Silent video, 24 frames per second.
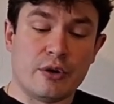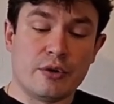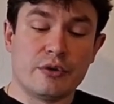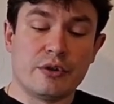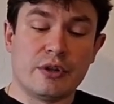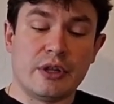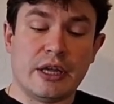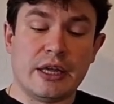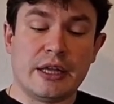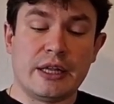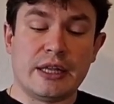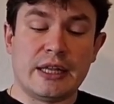
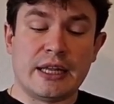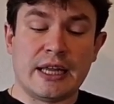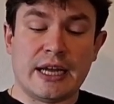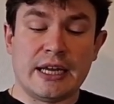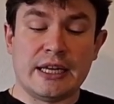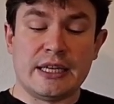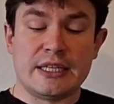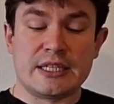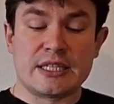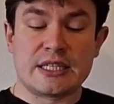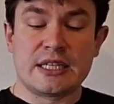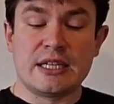the knight
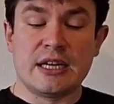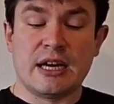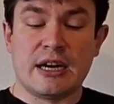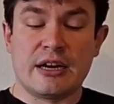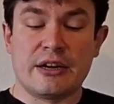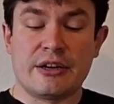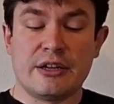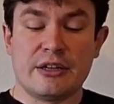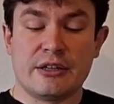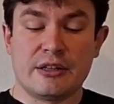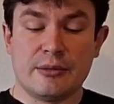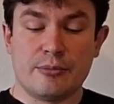is
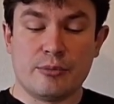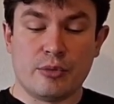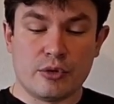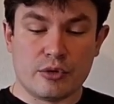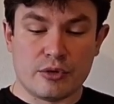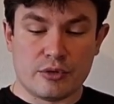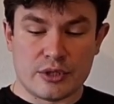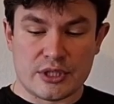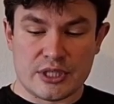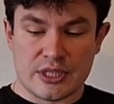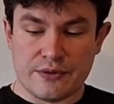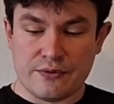guarding the pawn
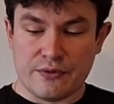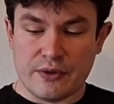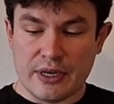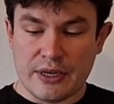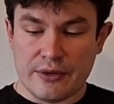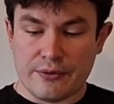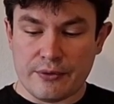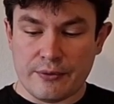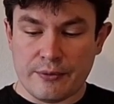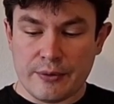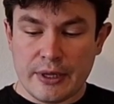on c5.